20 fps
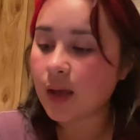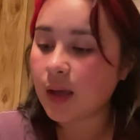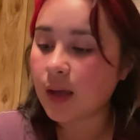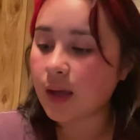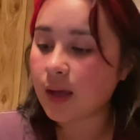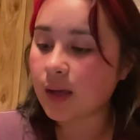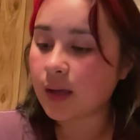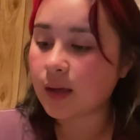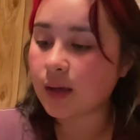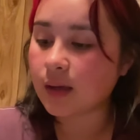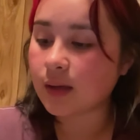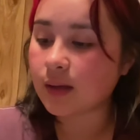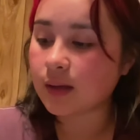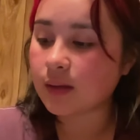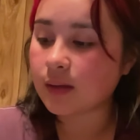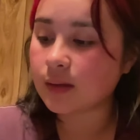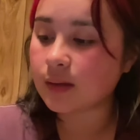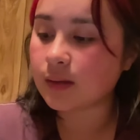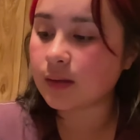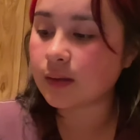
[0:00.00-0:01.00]

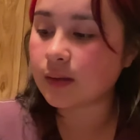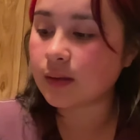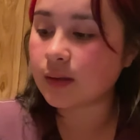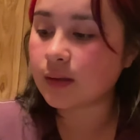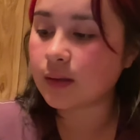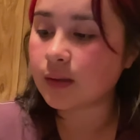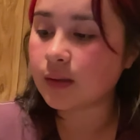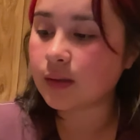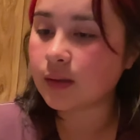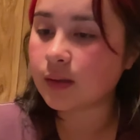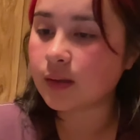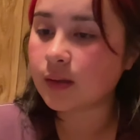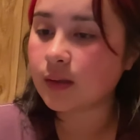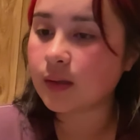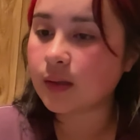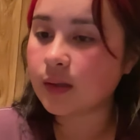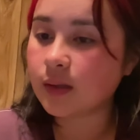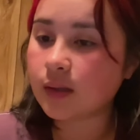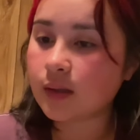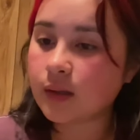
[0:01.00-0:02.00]
And
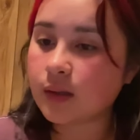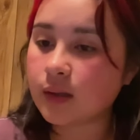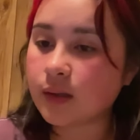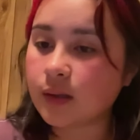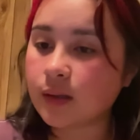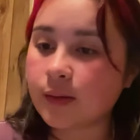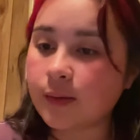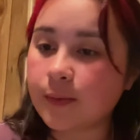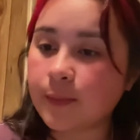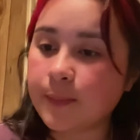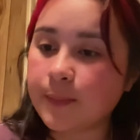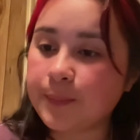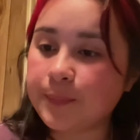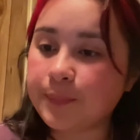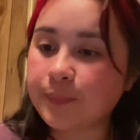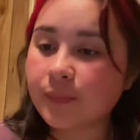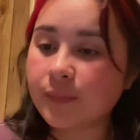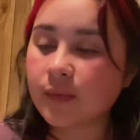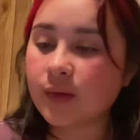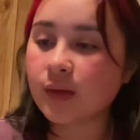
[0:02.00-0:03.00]

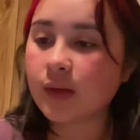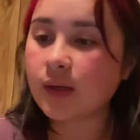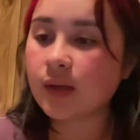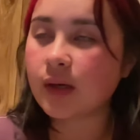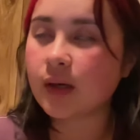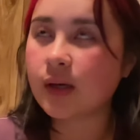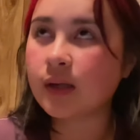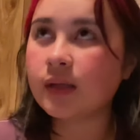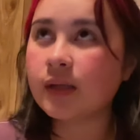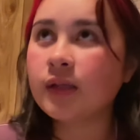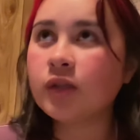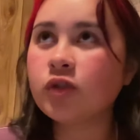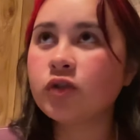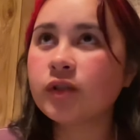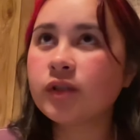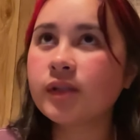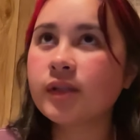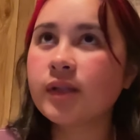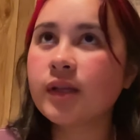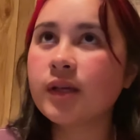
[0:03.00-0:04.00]
an
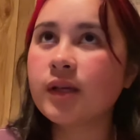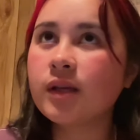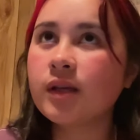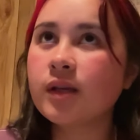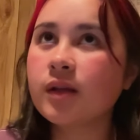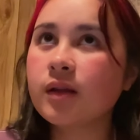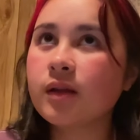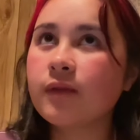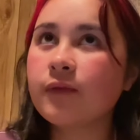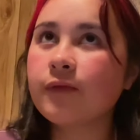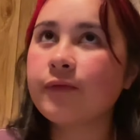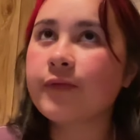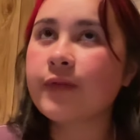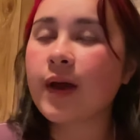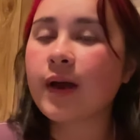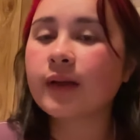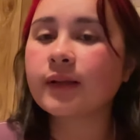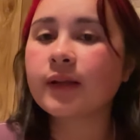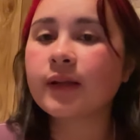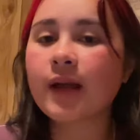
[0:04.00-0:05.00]
interesting
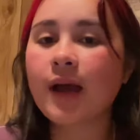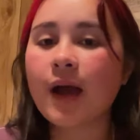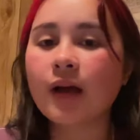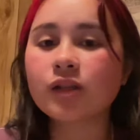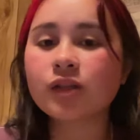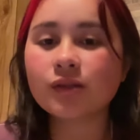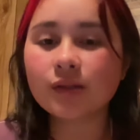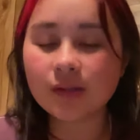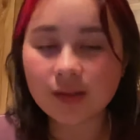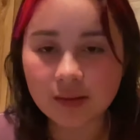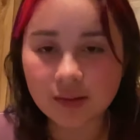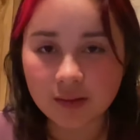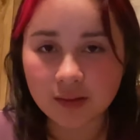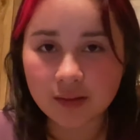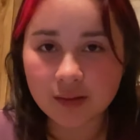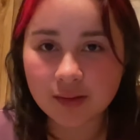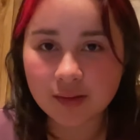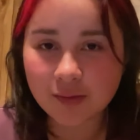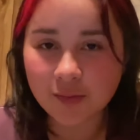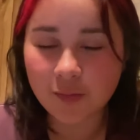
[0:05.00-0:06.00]
fact that I actually
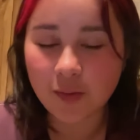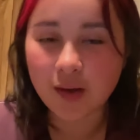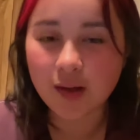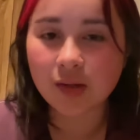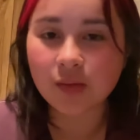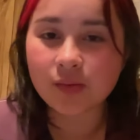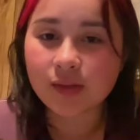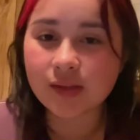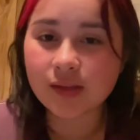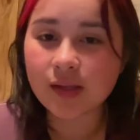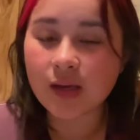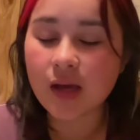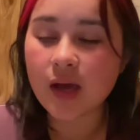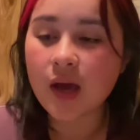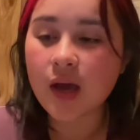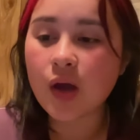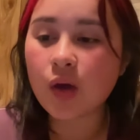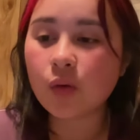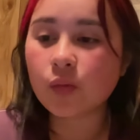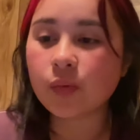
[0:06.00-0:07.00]
learned while I was
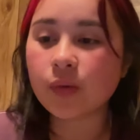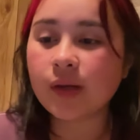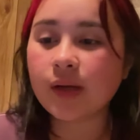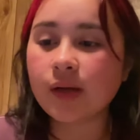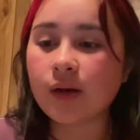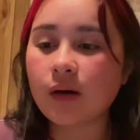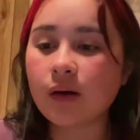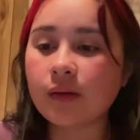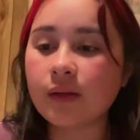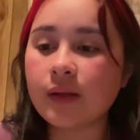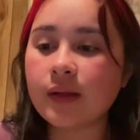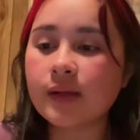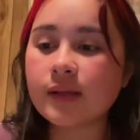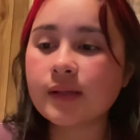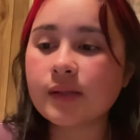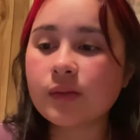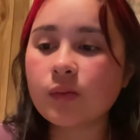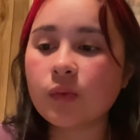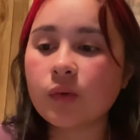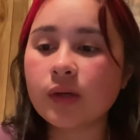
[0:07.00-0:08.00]
reading all this
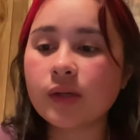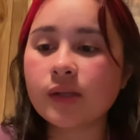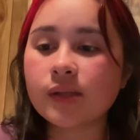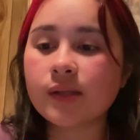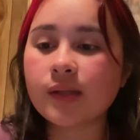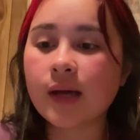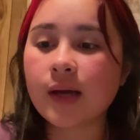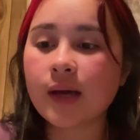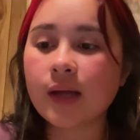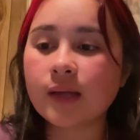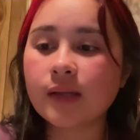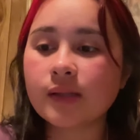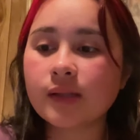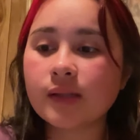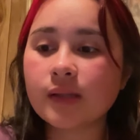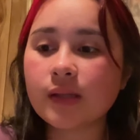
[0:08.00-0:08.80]
was that